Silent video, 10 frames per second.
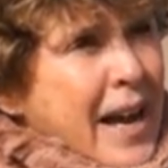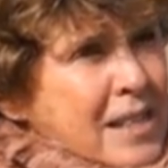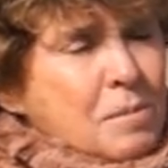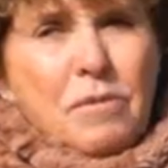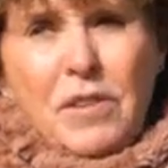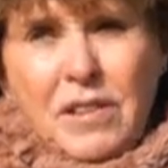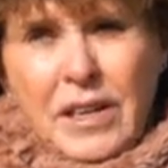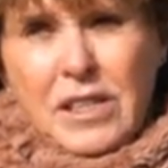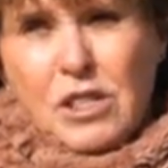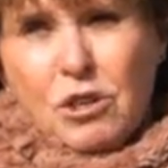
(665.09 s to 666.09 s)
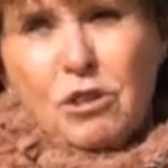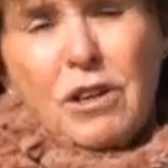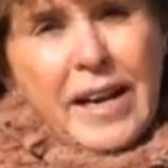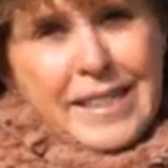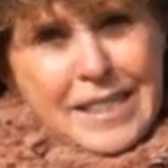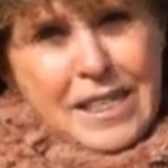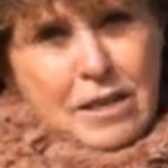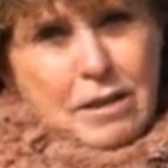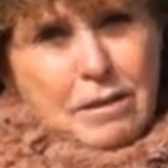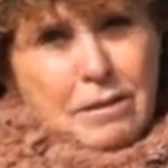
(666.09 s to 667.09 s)
ask them if they think it's a good
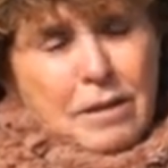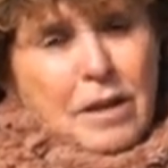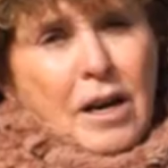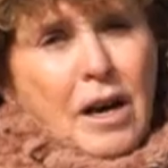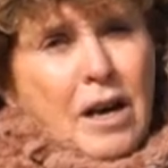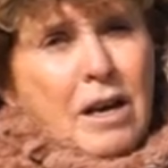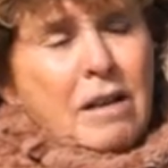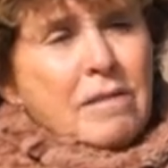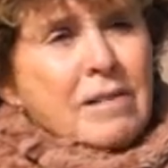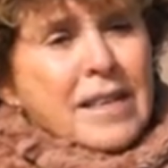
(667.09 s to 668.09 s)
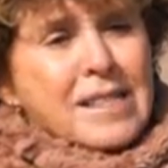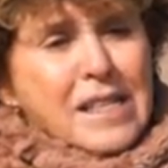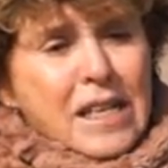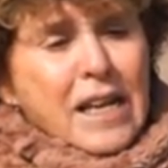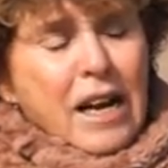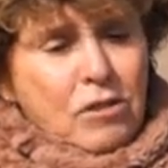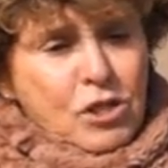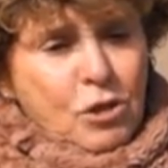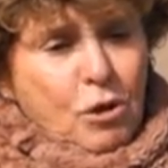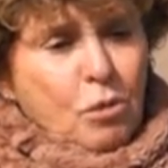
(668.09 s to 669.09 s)
idea that city
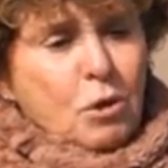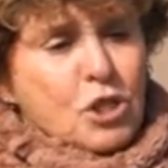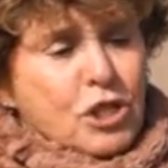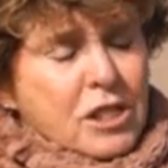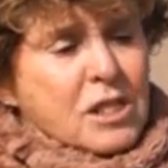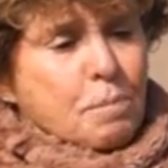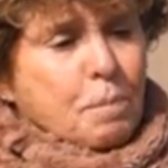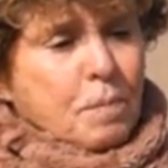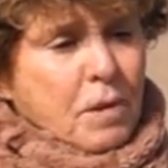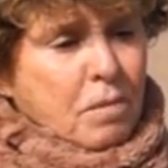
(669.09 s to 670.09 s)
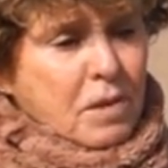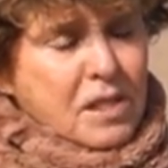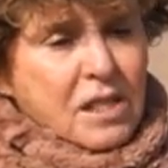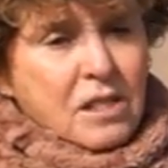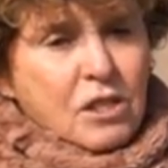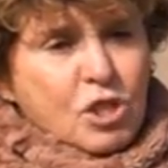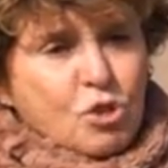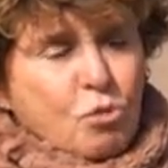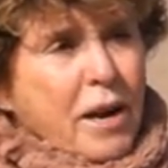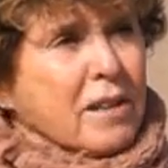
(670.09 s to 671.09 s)
council, which is the
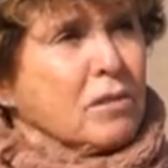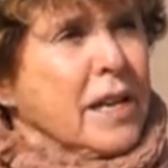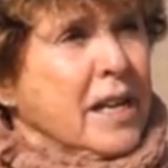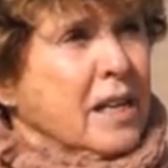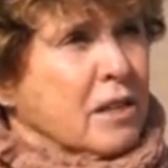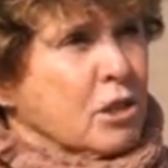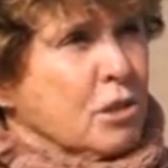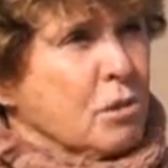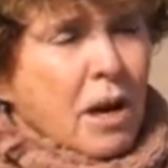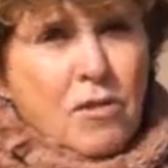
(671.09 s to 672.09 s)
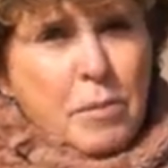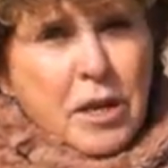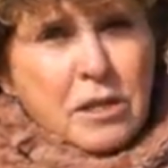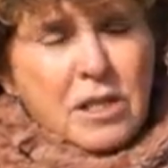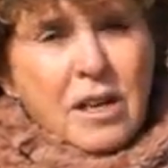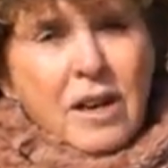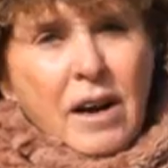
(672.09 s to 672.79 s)
citizens' direct link into government,